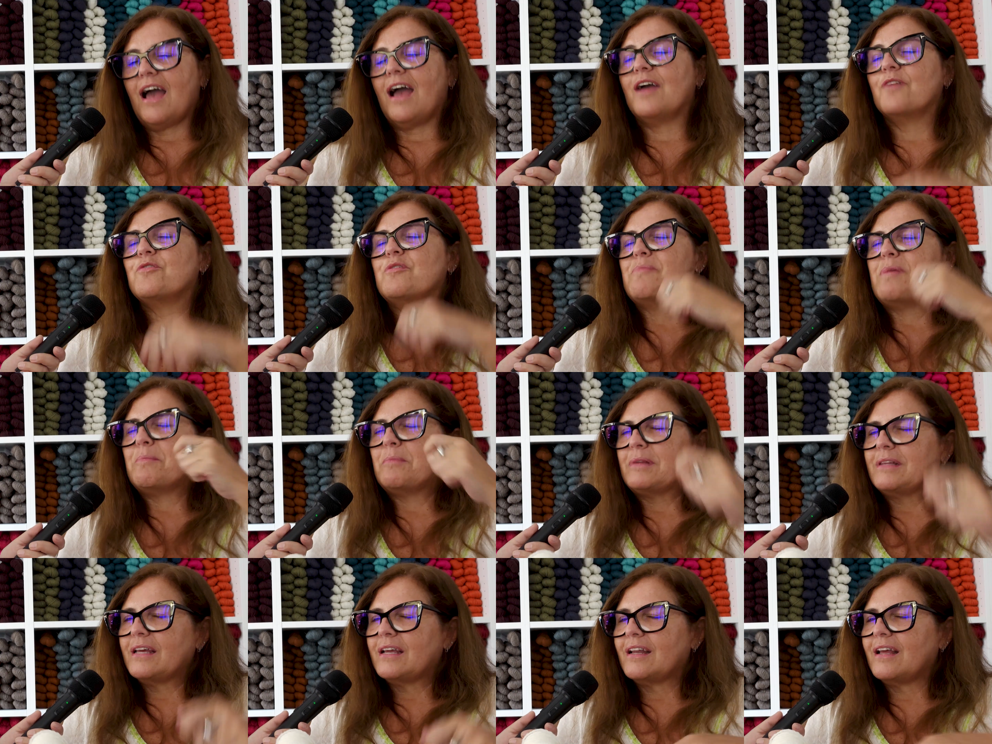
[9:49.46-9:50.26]
I
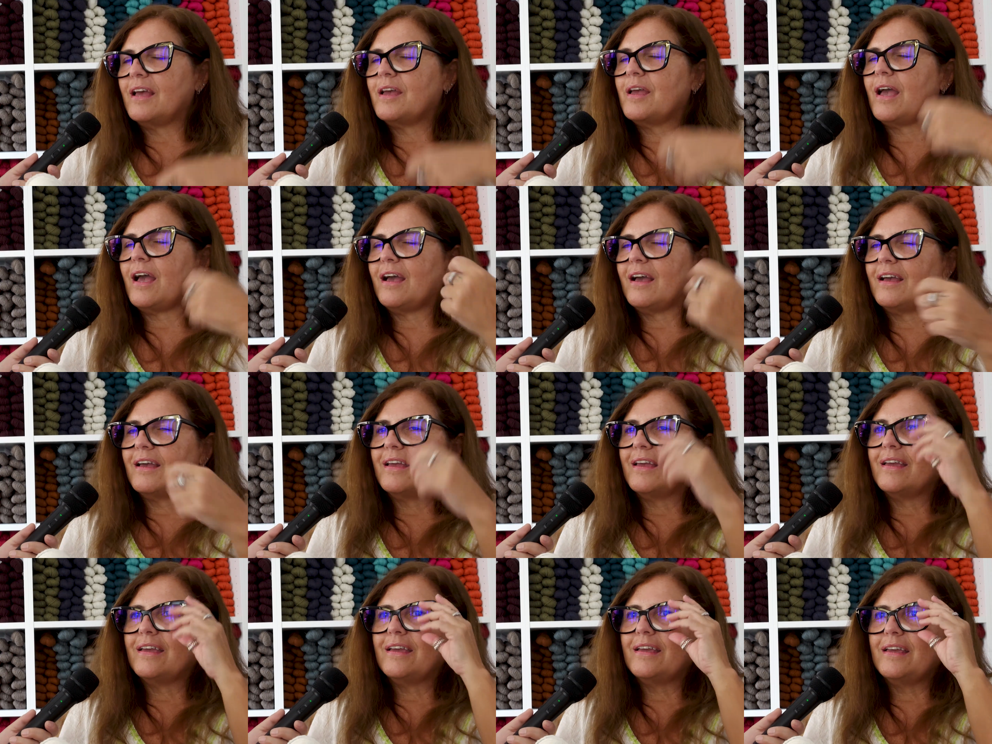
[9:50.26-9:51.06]
remember that
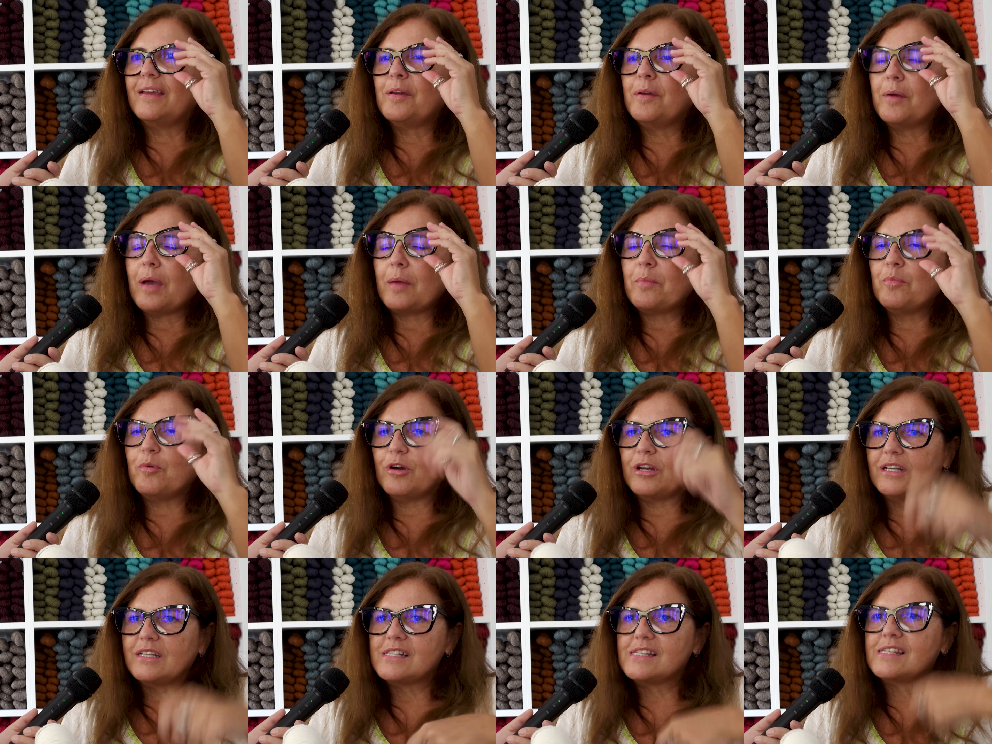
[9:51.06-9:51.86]
I
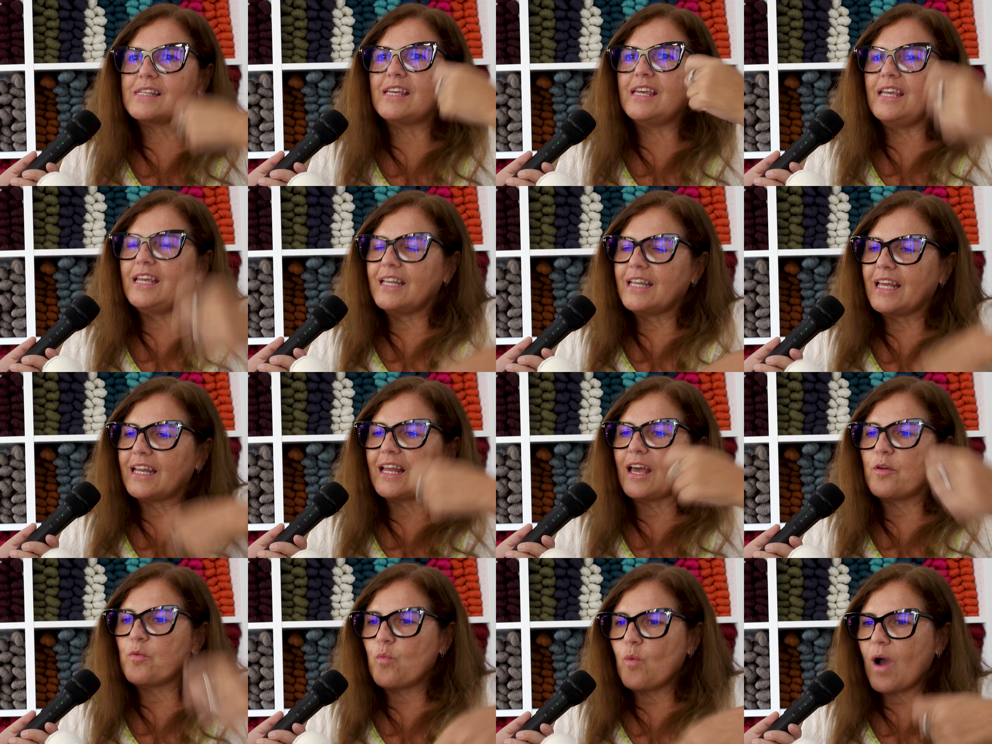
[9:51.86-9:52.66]
bought a skein
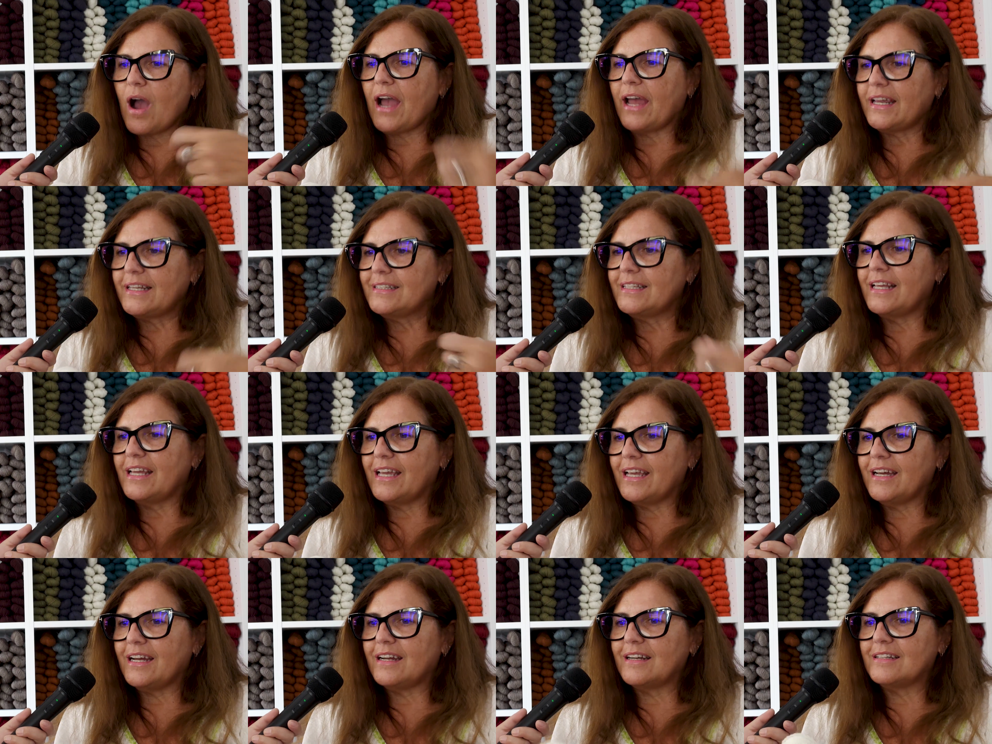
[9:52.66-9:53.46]
and I wind
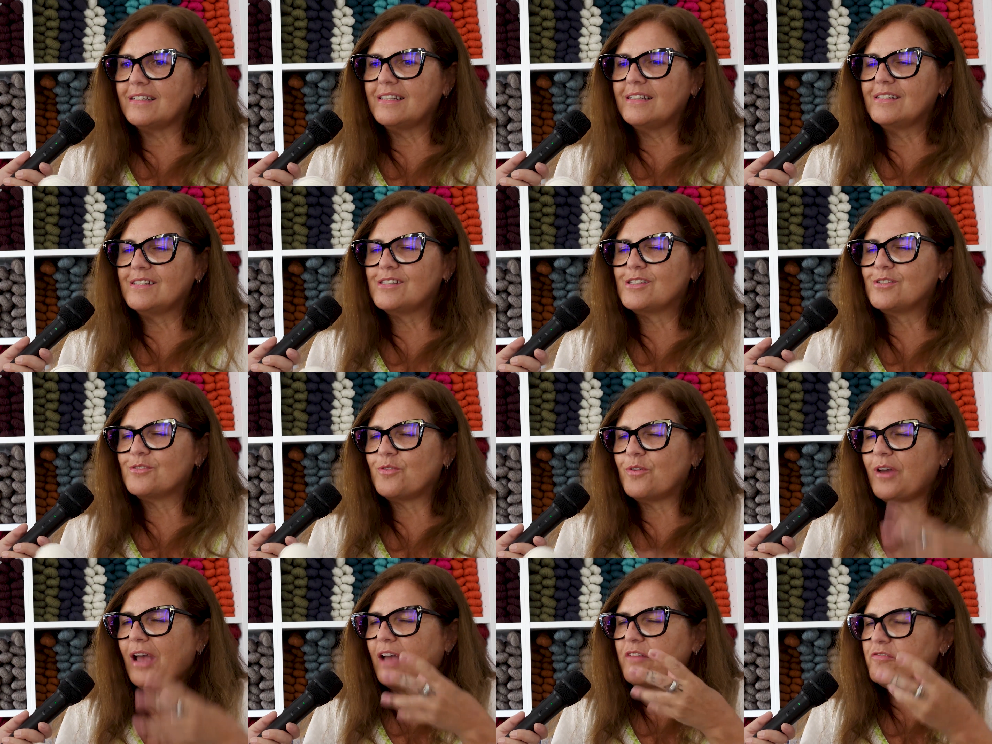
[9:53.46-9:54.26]
there,
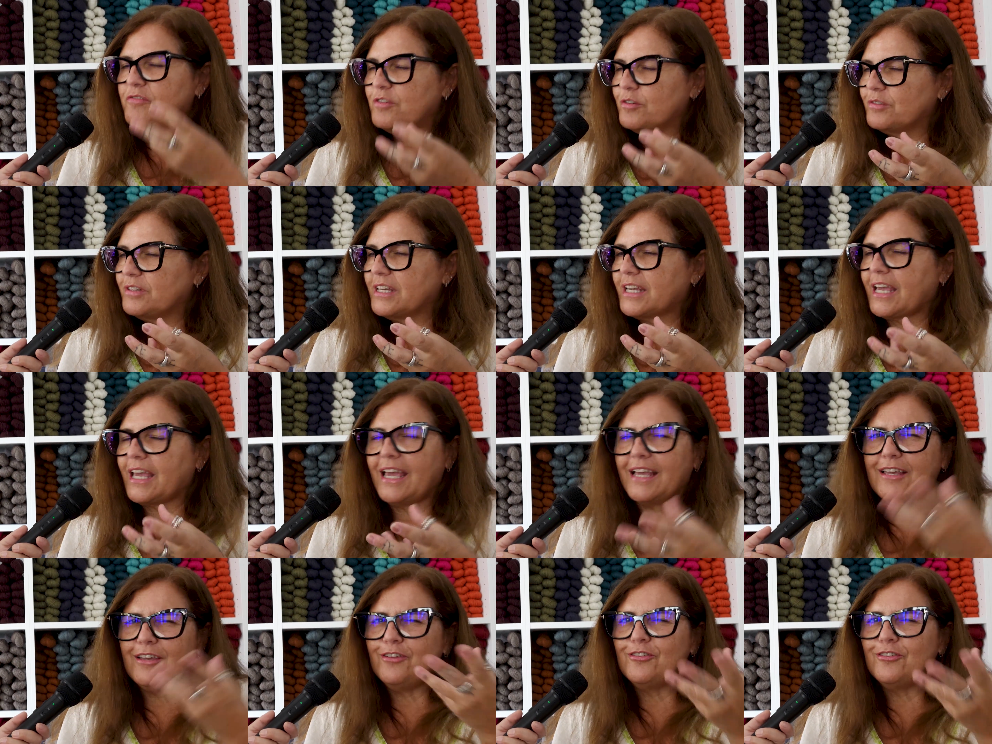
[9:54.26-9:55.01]
so I feel the cake.